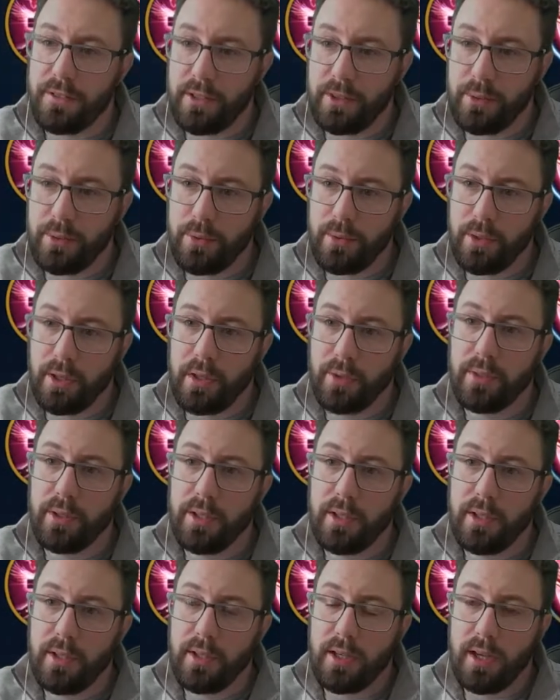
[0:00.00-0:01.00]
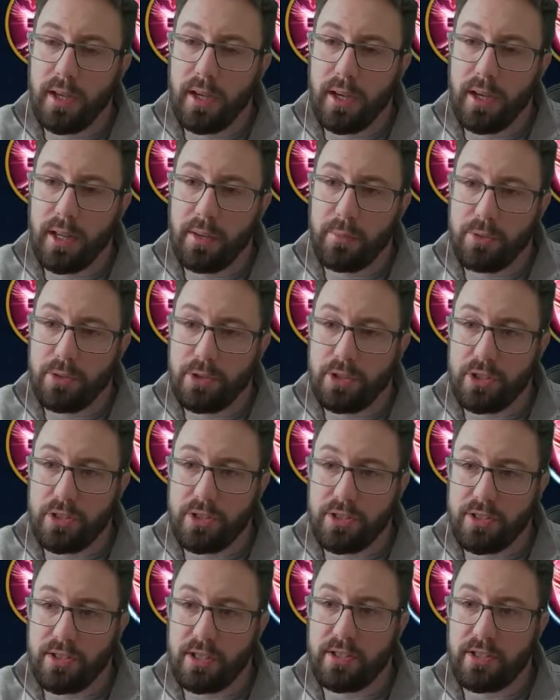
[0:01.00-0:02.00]
Ugo, and then we're just going to
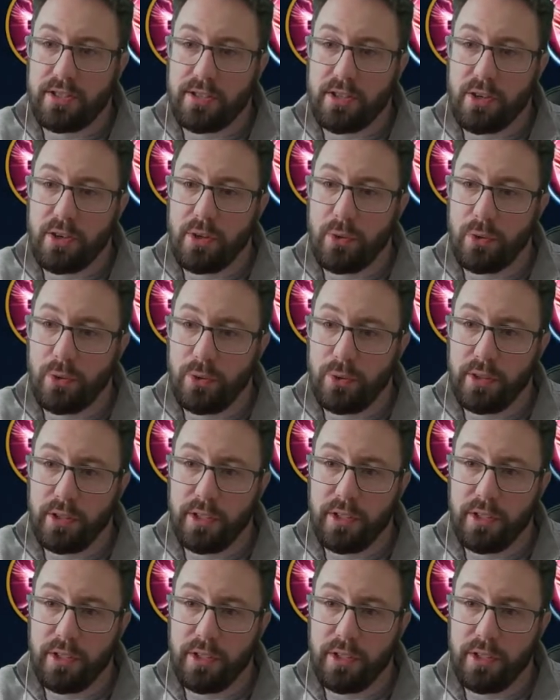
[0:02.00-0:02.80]
6-star all of these